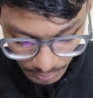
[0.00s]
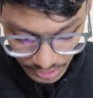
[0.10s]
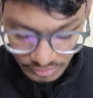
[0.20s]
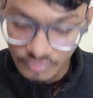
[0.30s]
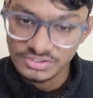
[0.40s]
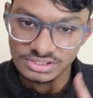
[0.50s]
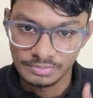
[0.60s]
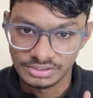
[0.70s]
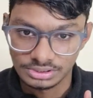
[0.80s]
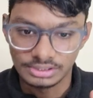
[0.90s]
minimum of
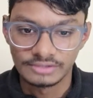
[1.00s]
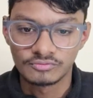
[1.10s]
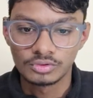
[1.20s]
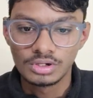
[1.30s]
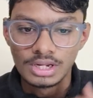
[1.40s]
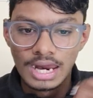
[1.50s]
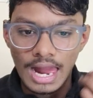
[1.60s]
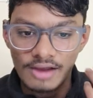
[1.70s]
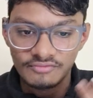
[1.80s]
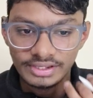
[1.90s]
60%. If you
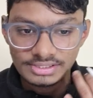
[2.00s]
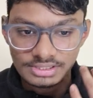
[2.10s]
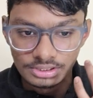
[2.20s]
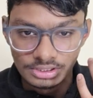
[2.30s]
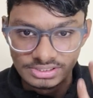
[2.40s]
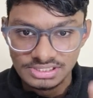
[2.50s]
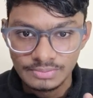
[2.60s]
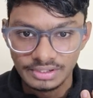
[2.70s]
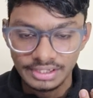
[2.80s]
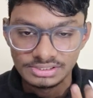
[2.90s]
have like
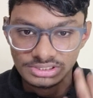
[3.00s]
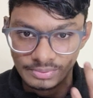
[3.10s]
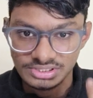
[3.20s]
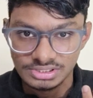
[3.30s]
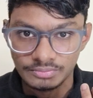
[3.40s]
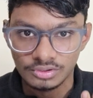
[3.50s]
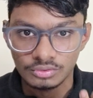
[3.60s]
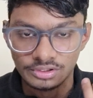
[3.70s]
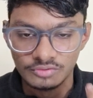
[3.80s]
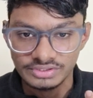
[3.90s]
CGP, right, CGP system in
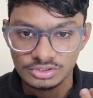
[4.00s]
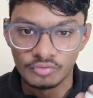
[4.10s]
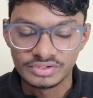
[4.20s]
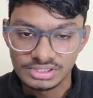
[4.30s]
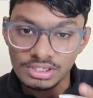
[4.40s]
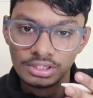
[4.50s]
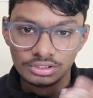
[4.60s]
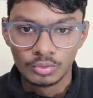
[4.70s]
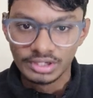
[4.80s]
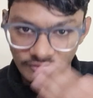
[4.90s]
your university, obviously
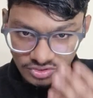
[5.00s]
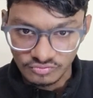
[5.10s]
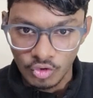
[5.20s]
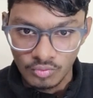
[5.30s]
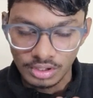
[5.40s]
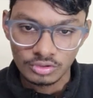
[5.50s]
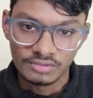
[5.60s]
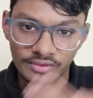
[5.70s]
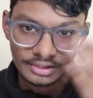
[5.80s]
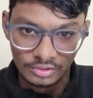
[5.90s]
they will give you some formula to
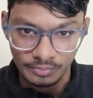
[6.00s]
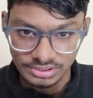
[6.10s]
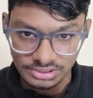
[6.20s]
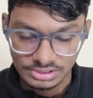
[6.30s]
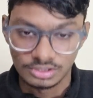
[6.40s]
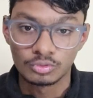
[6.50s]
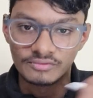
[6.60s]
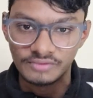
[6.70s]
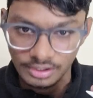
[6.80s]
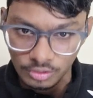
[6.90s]
convert it into percentage, and you
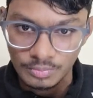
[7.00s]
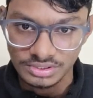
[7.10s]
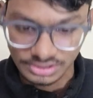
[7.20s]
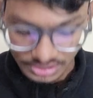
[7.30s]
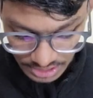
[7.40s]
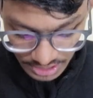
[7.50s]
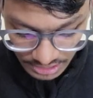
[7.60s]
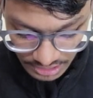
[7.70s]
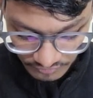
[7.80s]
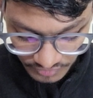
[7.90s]
convert it into percentage.
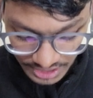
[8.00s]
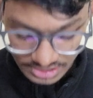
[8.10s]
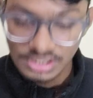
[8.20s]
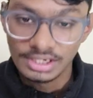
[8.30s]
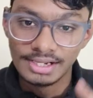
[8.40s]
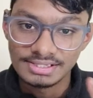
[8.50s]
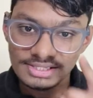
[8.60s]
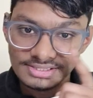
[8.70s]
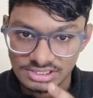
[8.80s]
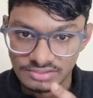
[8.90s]
If it is less
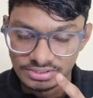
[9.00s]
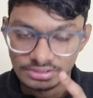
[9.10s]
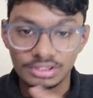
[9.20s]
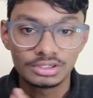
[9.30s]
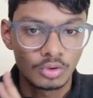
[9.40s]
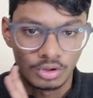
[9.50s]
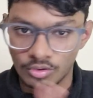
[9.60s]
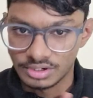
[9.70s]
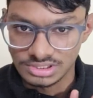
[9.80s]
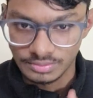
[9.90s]
than 60%, then you are
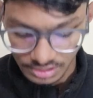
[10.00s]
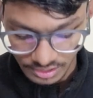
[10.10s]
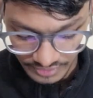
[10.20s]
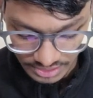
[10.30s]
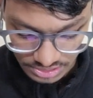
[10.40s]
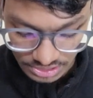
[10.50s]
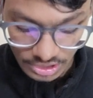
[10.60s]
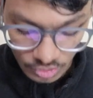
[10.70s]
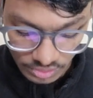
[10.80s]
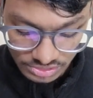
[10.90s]
not eligible. If it is
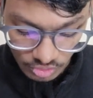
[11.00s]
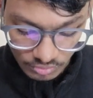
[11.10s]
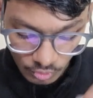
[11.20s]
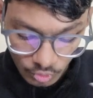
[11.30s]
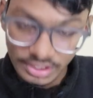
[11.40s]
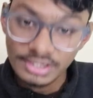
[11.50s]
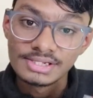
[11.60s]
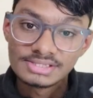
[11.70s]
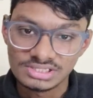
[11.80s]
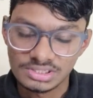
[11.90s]
equals or more than
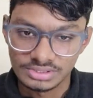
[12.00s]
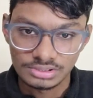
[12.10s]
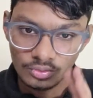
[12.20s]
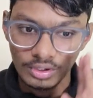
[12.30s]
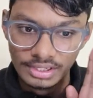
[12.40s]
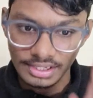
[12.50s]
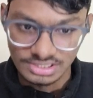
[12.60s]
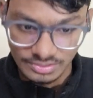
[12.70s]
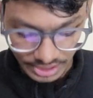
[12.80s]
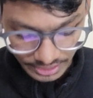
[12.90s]
60%, you are
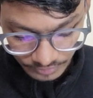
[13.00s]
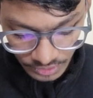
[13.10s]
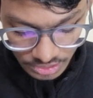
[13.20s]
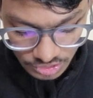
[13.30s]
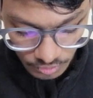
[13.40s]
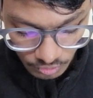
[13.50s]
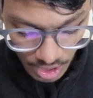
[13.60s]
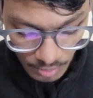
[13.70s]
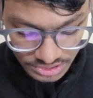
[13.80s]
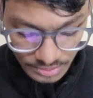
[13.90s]
eligible, right? So
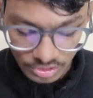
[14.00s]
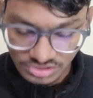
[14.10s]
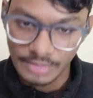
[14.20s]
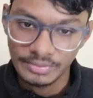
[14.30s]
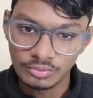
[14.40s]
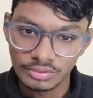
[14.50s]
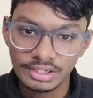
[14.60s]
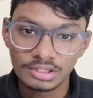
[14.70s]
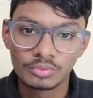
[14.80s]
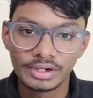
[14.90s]
how much amount of stipend you will
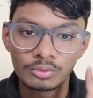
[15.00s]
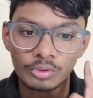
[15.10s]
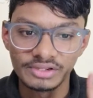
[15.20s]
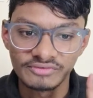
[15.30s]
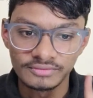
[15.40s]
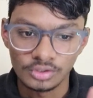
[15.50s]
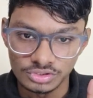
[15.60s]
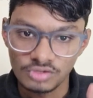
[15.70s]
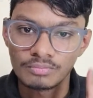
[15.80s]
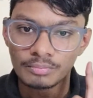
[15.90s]
get? You will get
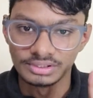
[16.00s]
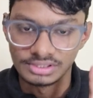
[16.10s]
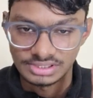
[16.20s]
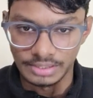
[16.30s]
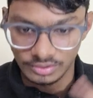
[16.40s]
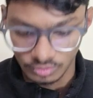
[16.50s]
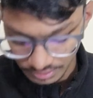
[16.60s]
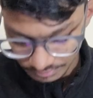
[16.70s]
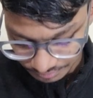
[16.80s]
25,000 of monthly stipend, okay?